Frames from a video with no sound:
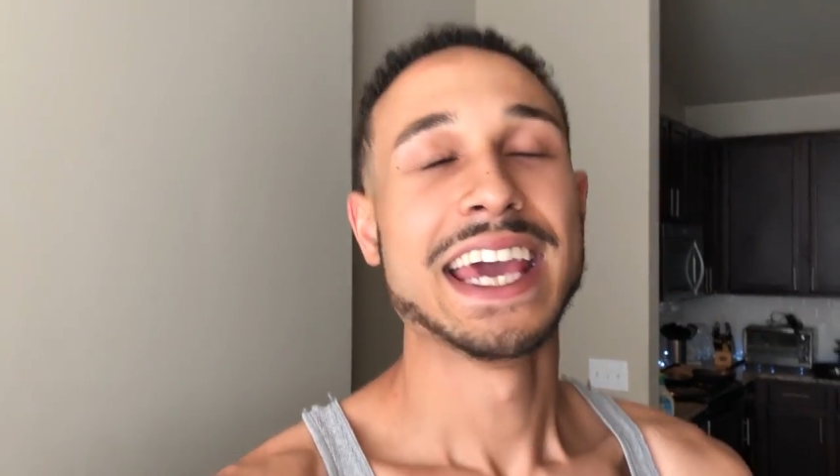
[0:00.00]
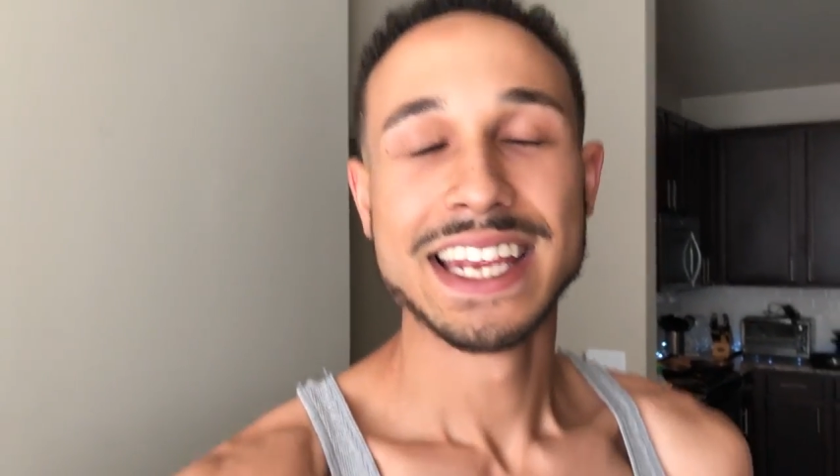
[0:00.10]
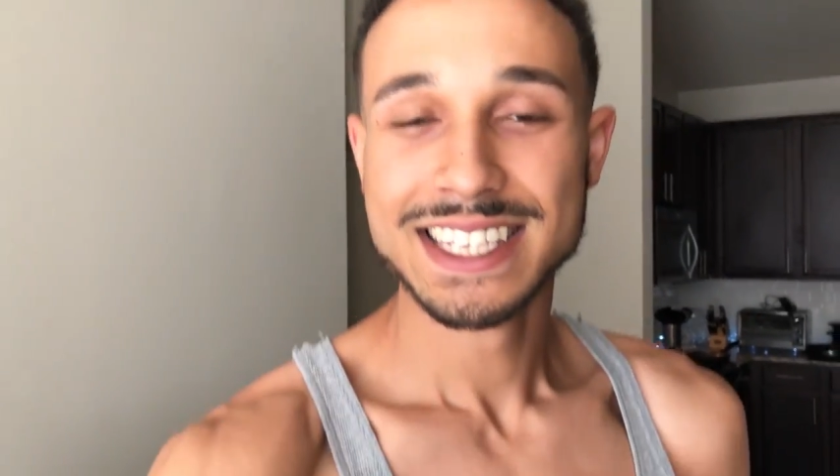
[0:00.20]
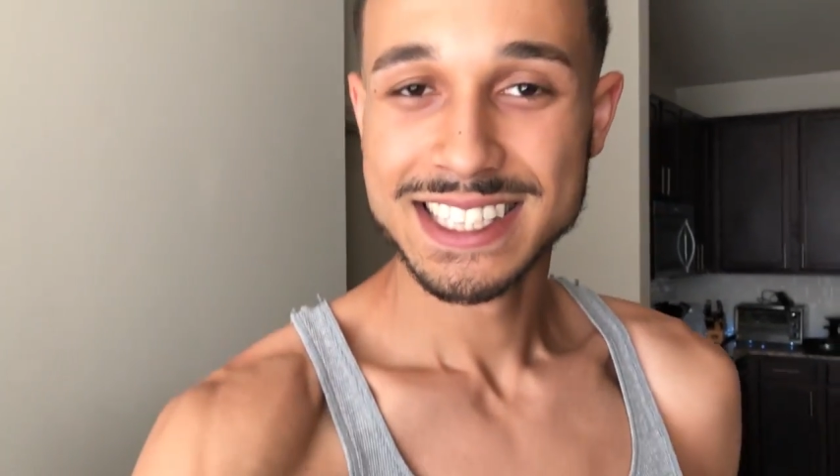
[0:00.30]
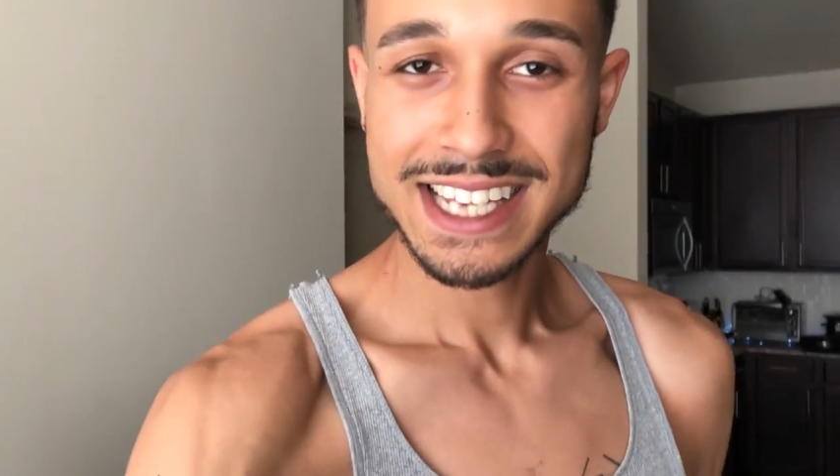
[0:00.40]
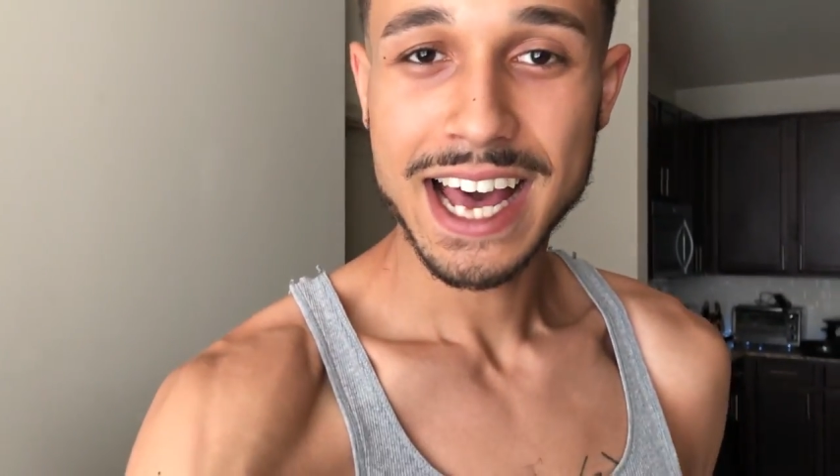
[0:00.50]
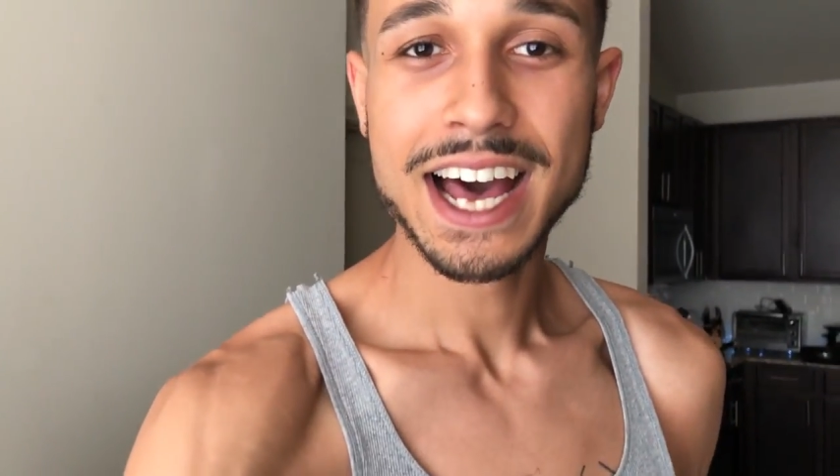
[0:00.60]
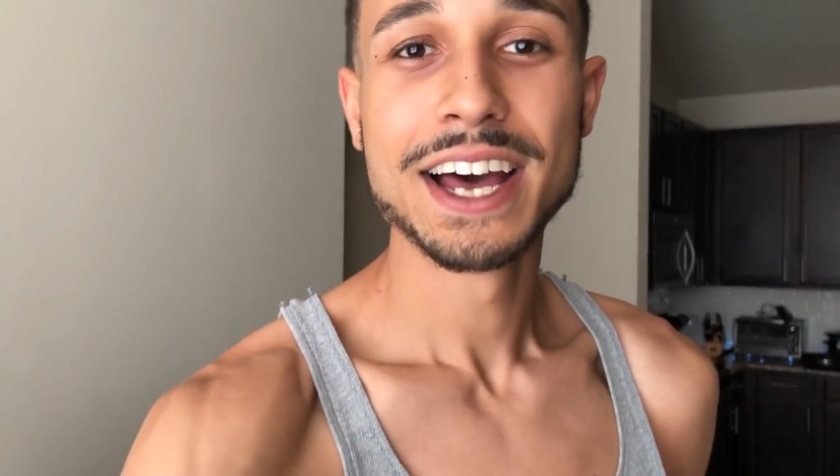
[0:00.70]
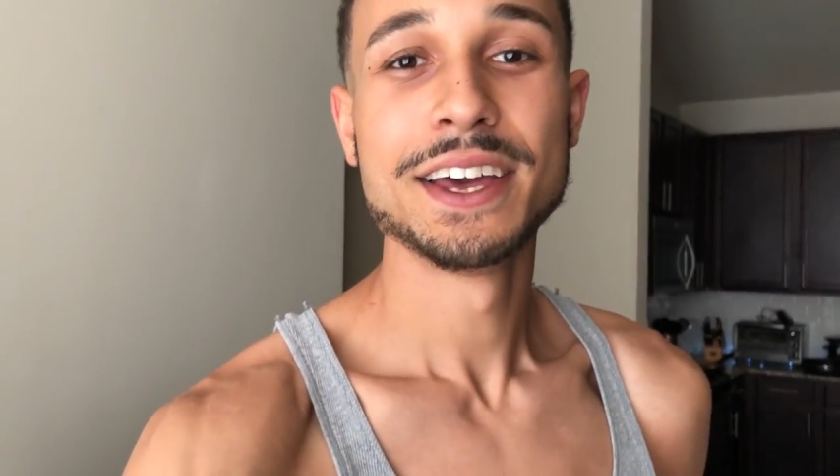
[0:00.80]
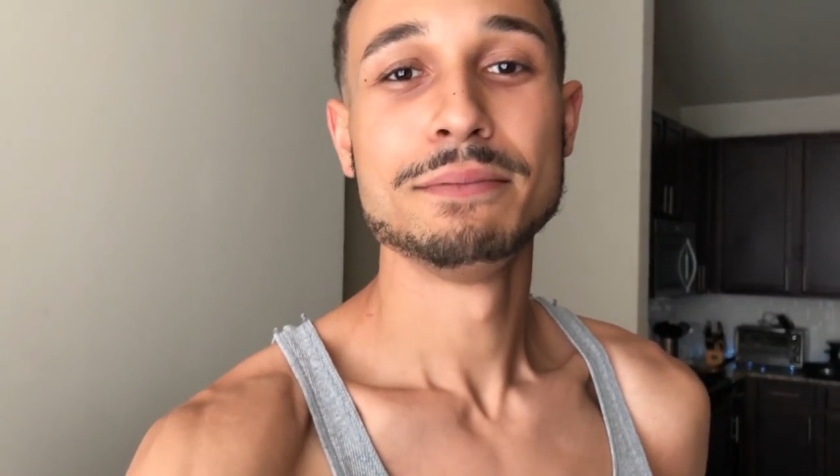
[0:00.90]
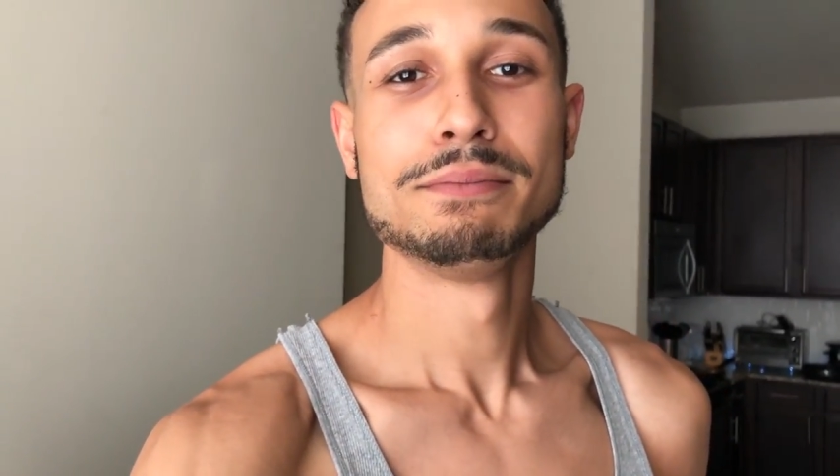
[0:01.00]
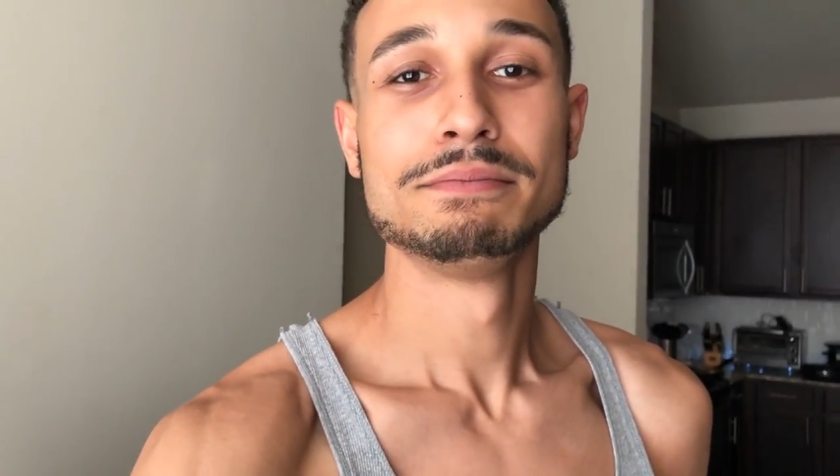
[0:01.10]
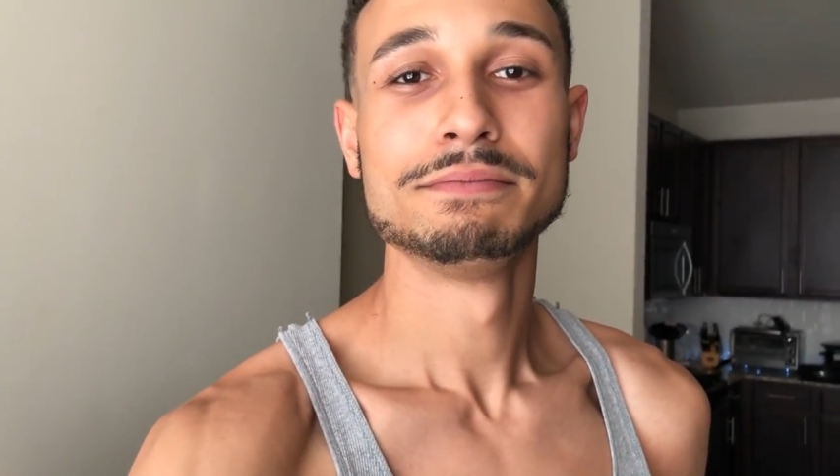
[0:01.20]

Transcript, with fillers: It is time